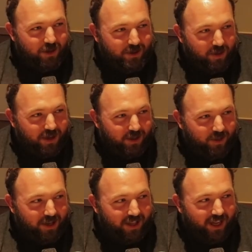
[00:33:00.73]
bar
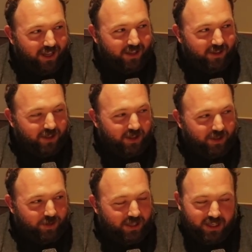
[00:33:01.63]
squatting one, like,
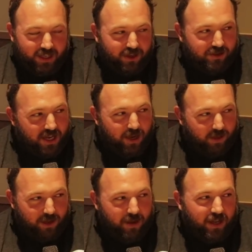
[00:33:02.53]
he didn't understand
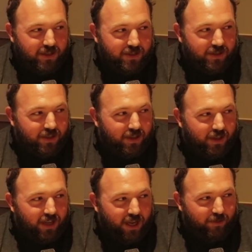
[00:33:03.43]
what I meant
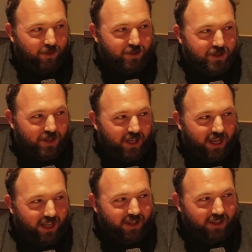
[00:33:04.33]
at first. So then
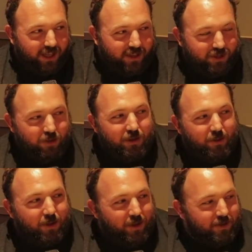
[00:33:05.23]
I, like, showed
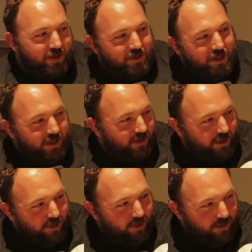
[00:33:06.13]
him. I was like,
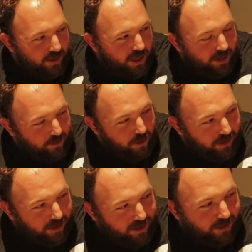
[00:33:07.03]
not the
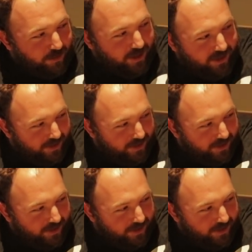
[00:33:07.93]
bar here, but